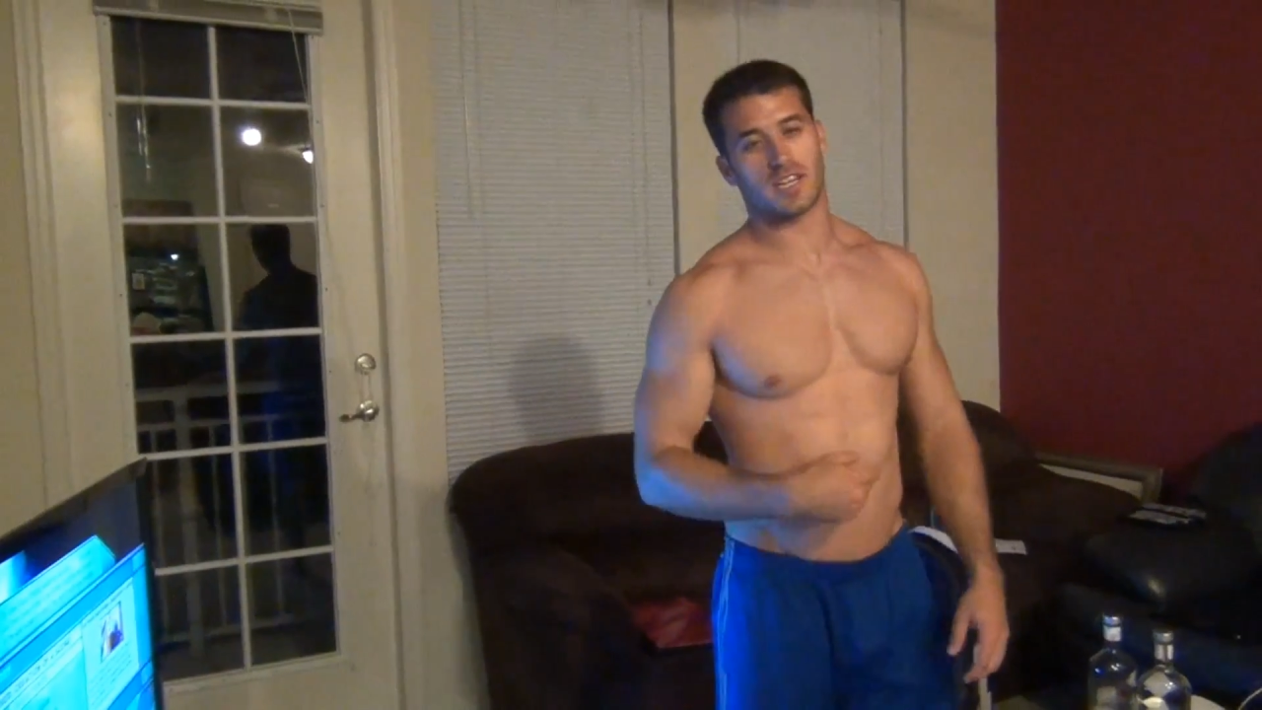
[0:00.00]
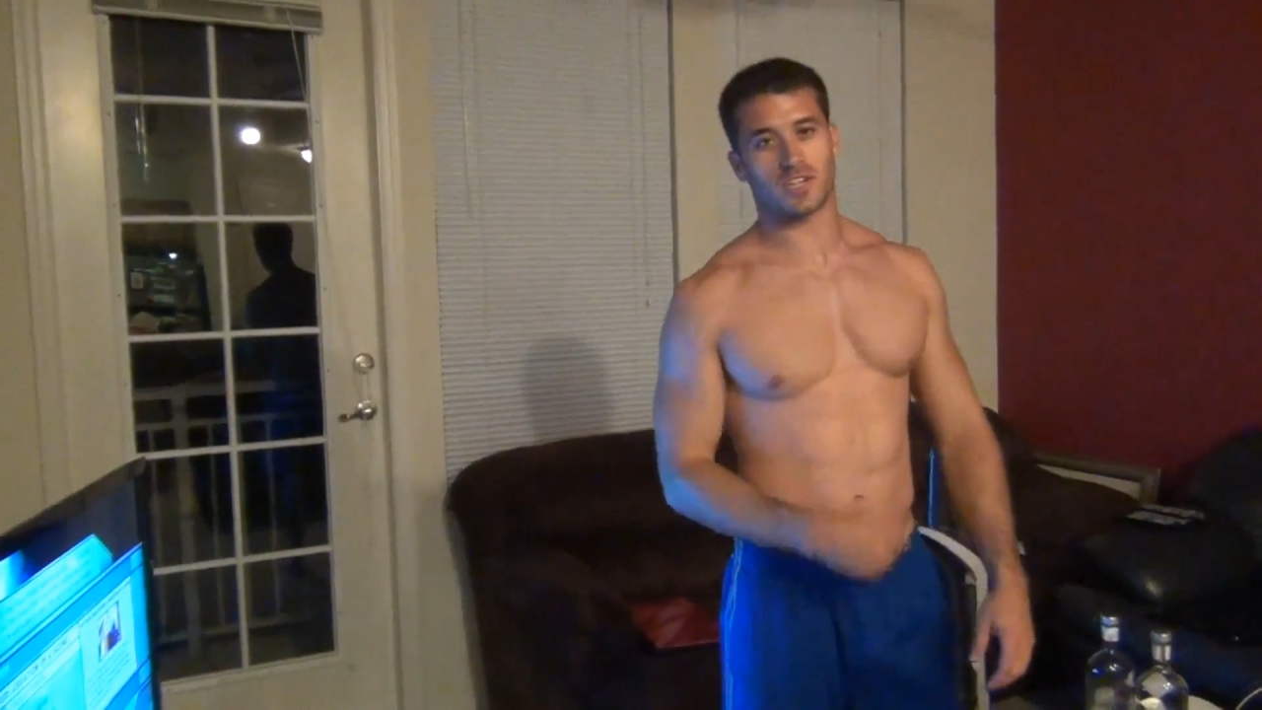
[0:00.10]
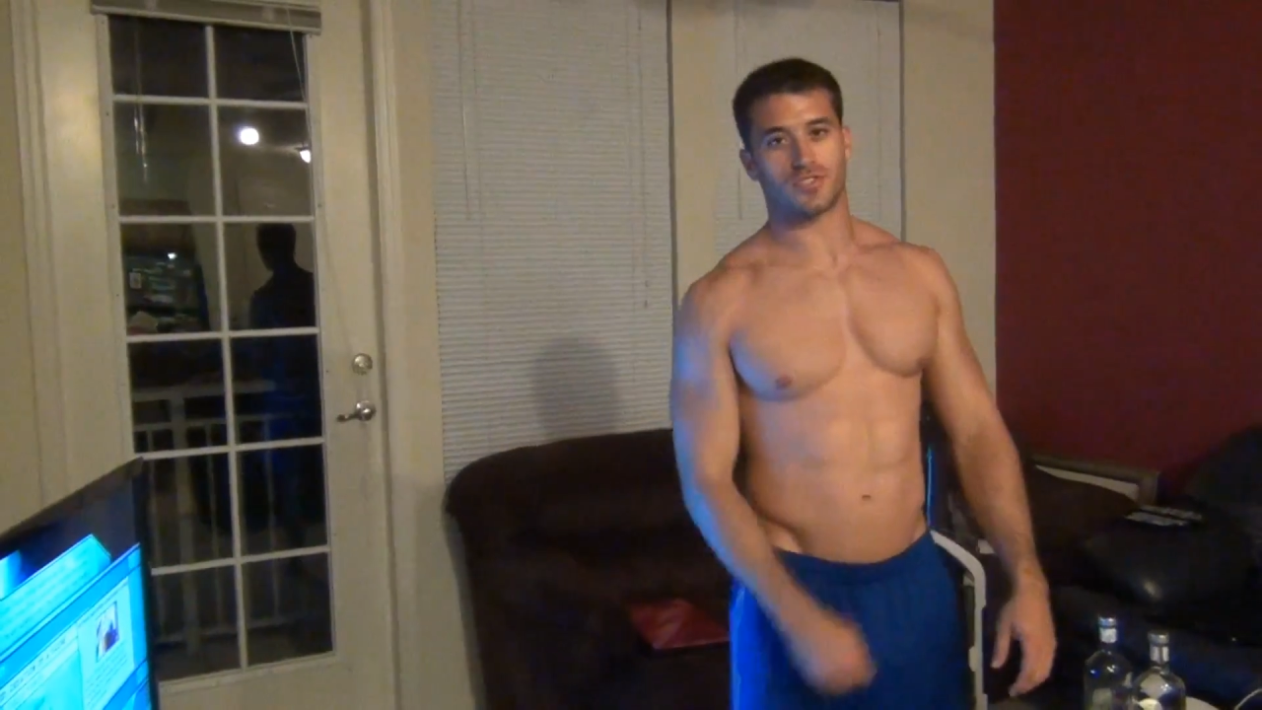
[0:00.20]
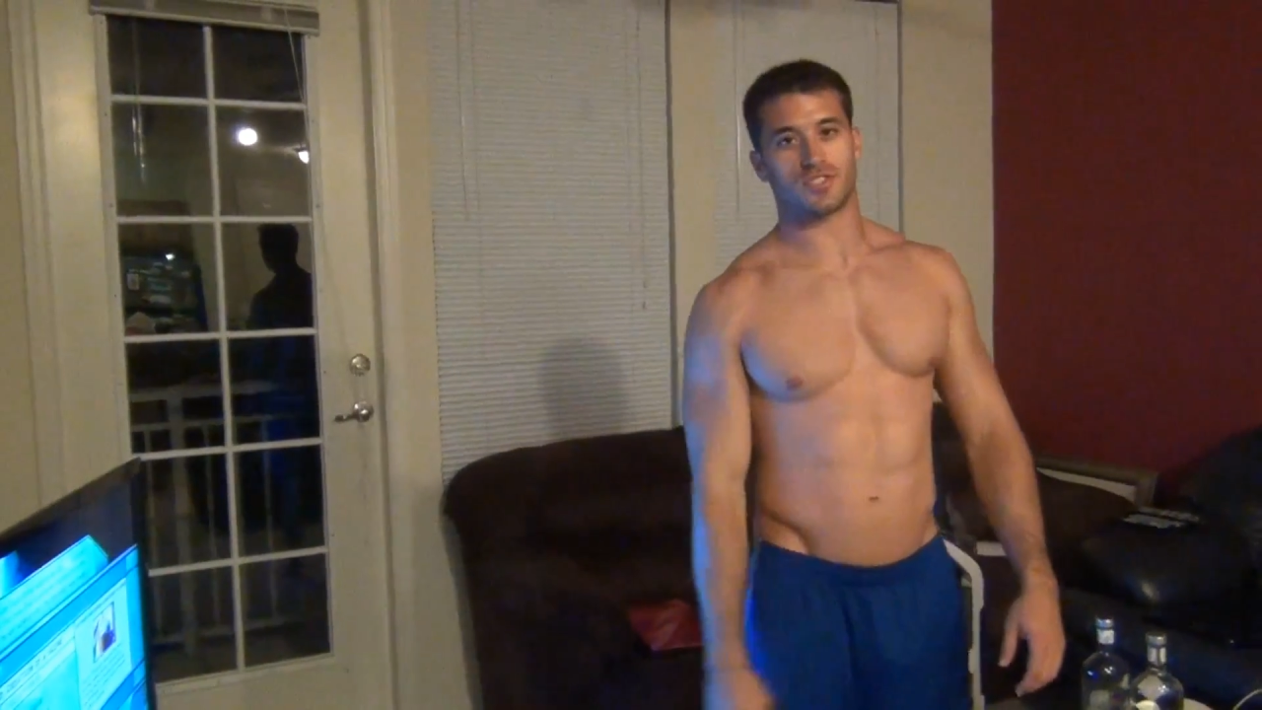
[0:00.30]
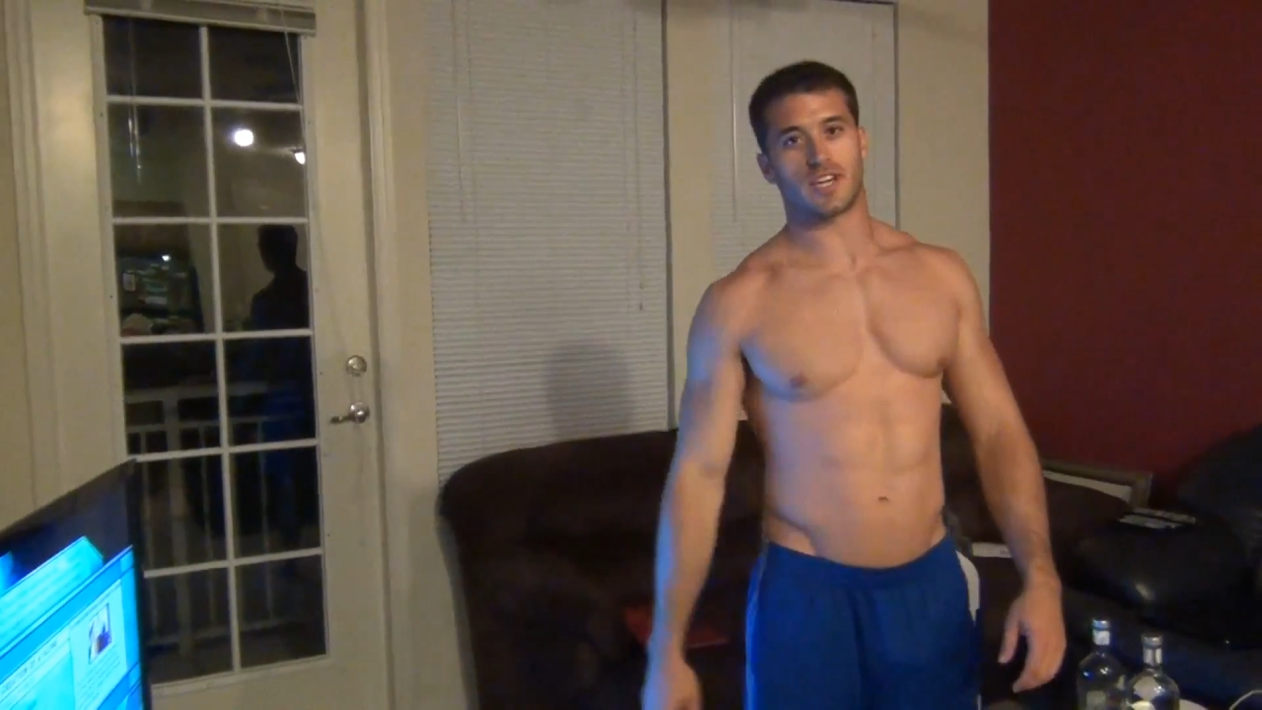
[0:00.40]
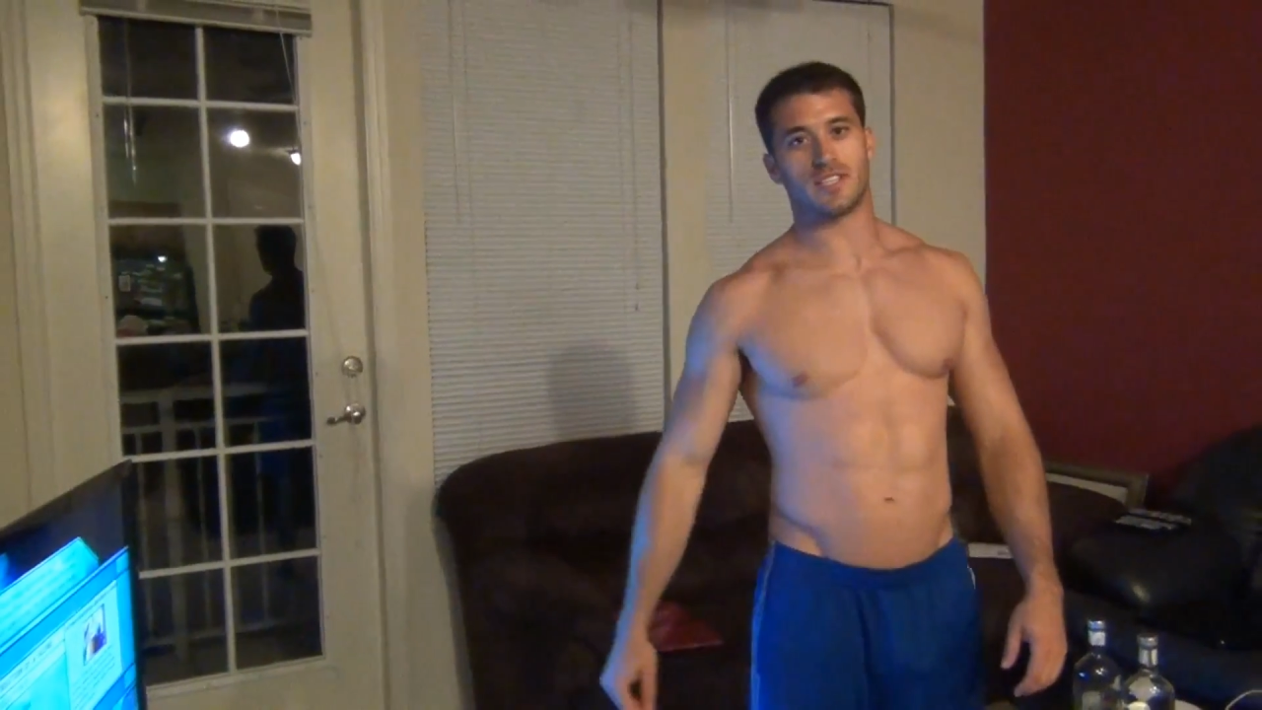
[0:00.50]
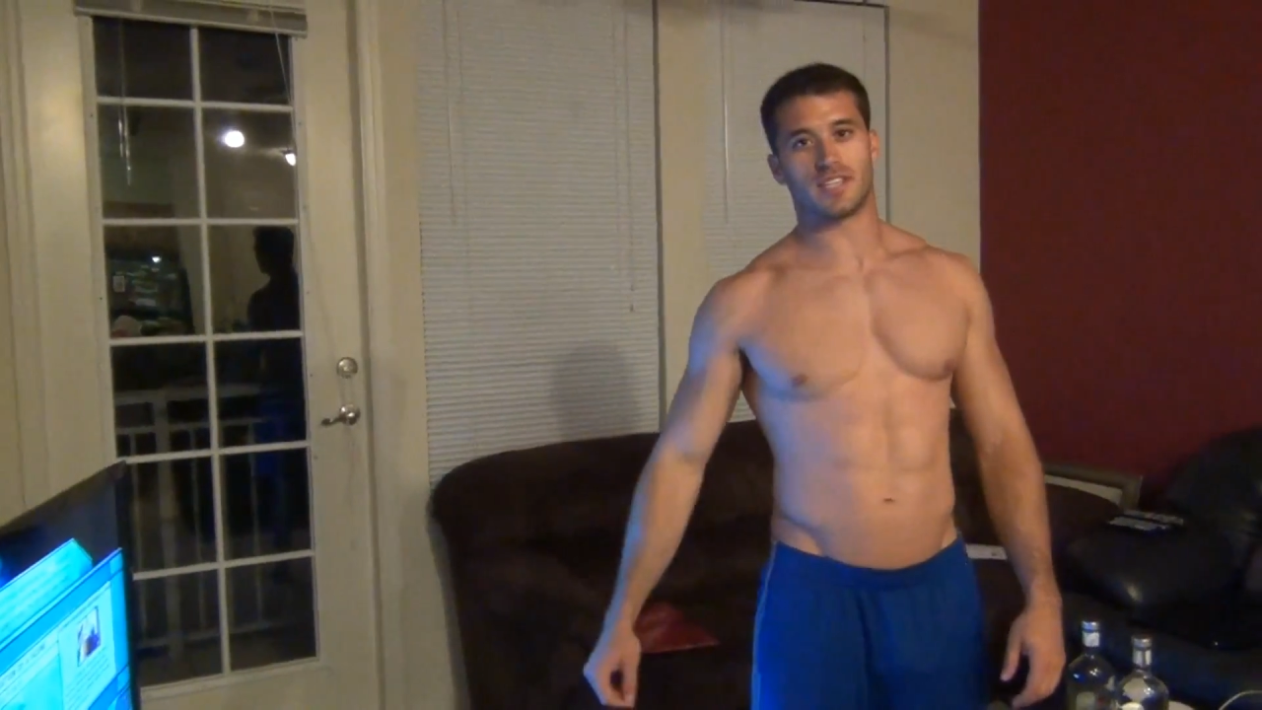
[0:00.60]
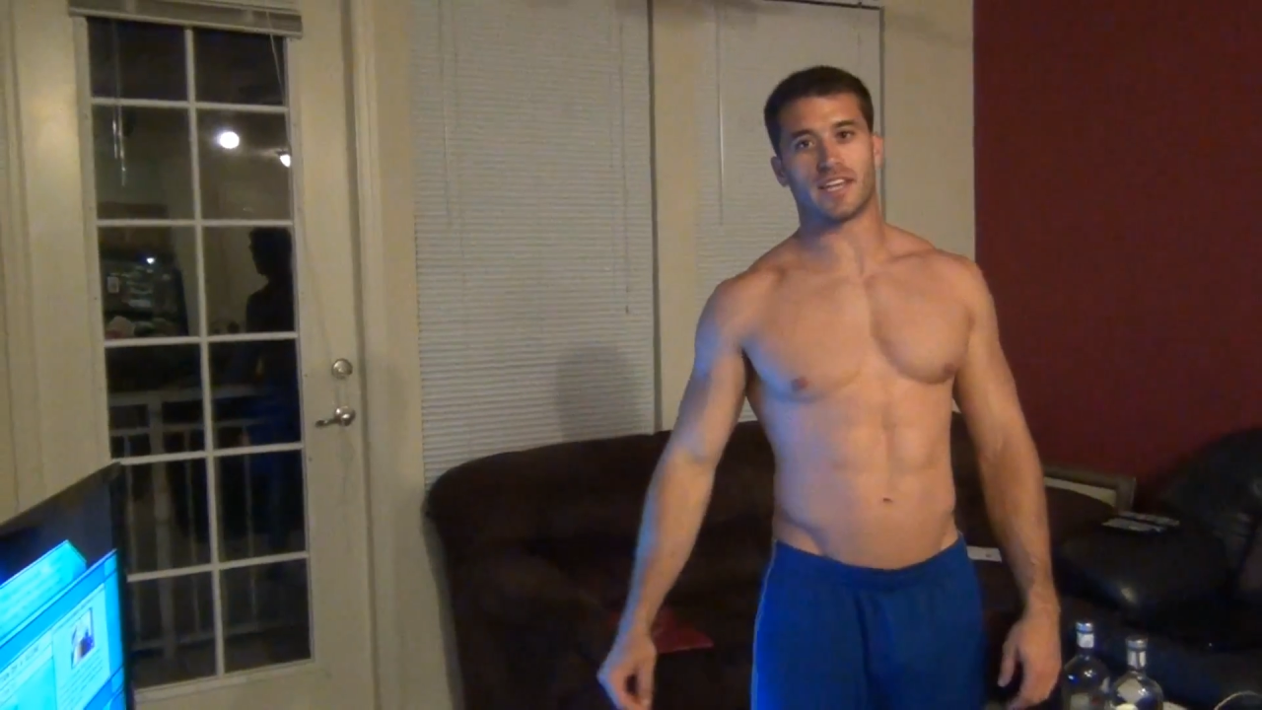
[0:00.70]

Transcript: exercise